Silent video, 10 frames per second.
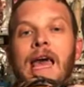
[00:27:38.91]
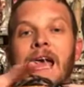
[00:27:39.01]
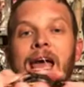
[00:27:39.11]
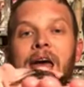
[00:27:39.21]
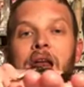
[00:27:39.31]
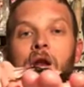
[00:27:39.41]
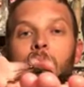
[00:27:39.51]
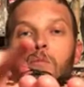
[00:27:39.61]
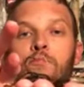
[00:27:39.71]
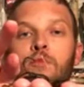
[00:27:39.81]
and
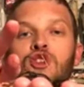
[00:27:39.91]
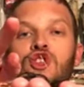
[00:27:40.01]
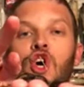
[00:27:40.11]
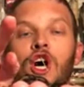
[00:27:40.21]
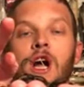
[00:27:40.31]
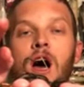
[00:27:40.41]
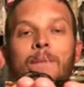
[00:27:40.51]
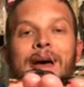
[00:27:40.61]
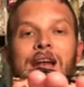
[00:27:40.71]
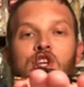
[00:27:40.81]
puts the hook
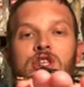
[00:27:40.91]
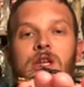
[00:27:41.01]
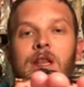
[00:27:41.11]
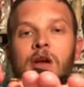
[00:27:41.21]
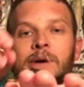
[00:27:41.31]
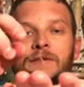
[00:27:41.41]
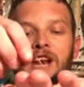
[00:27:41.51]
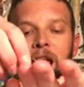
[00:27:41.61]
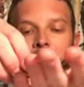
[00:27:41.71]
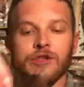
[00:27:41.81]
up at just a little bit of an
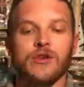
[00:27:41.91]
angle.